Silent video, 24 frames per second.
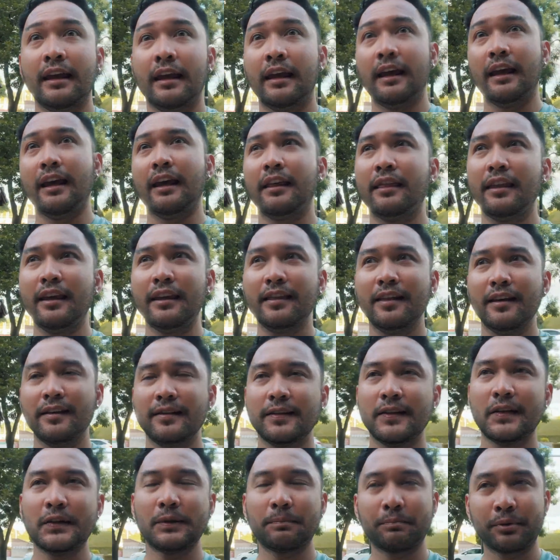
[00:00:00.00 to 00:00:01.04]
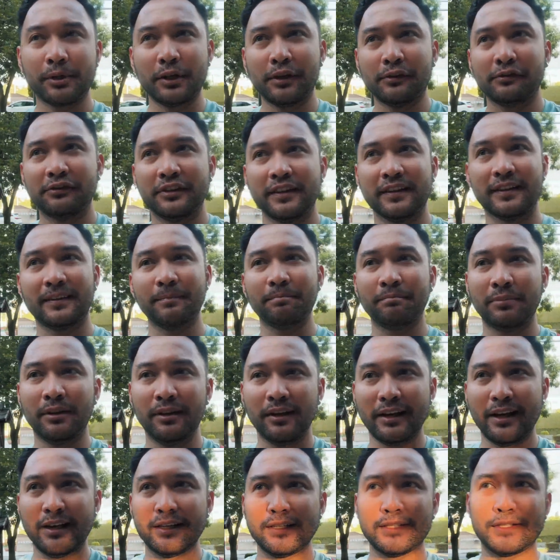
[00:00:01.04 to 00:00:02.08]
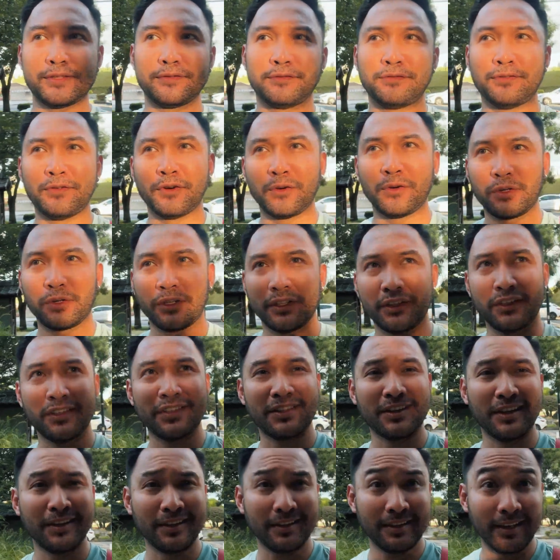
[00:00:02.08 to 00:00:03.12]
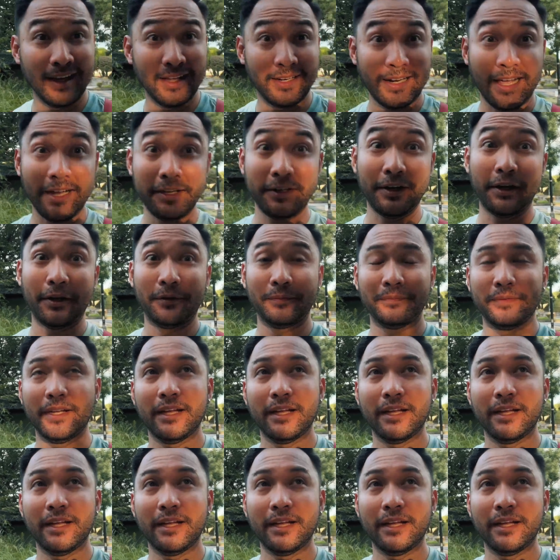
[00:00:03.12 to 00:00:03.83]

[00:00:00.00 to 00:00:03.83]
I think this is a perfect place for sunset. I don't know.